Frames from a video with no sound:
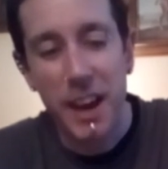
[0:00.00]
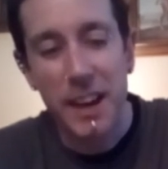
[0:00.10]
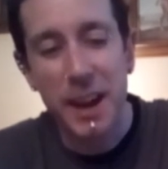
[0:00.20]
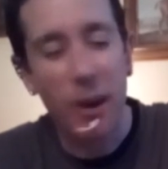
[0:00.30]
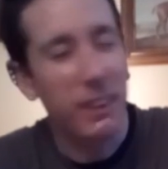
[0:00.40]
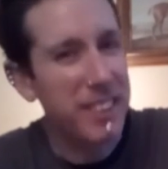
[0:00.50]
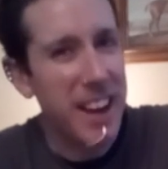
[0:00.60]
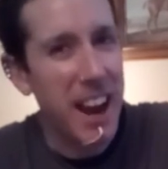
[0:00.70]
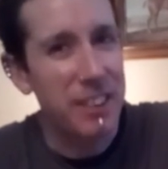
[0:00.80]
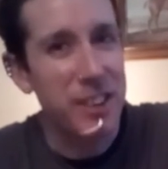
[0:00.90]
Now, I did
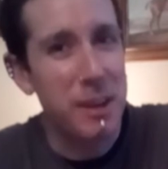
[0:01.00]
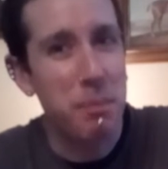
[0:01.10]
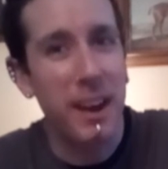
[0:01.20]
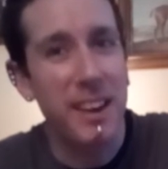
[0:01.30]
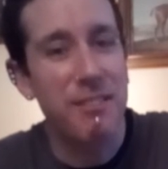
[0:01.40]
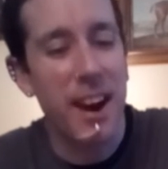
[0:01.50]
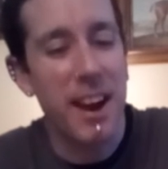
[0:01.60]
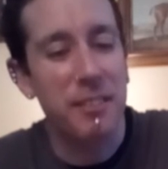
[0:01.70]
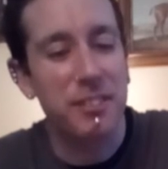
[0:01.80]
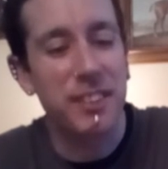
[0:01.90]
actually play
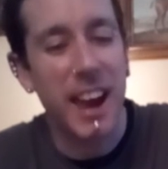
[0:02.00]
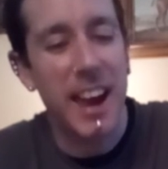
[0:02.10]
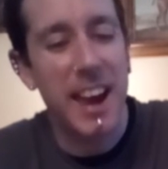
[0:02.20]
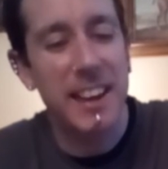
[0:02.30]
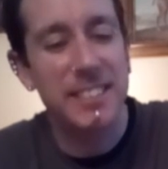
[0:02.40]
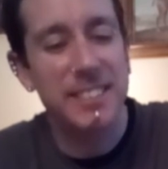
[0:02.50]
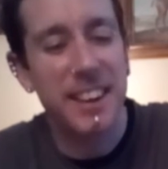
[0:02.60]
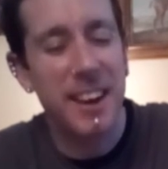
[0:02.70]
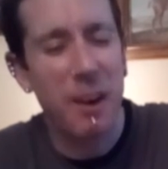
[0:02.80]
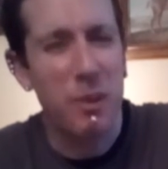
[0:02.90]
around, and
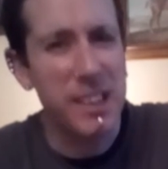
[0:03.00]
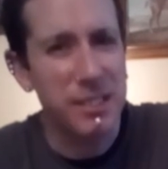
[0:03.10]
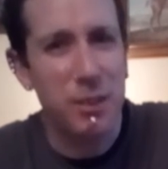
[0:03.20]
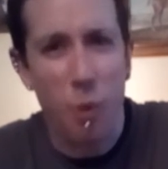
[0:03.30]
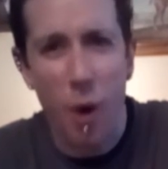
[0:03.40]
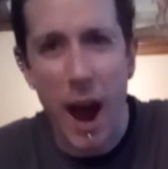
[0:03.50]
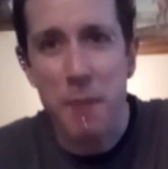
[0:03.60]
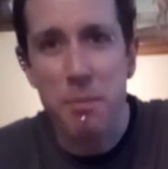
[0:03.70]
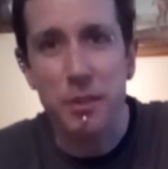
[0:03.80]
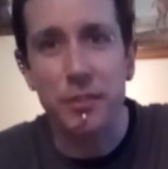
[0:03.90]
I wanted to see what
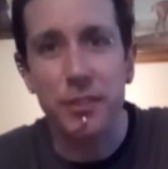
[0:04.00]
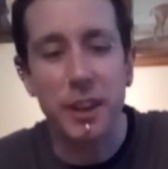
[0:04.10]
happened.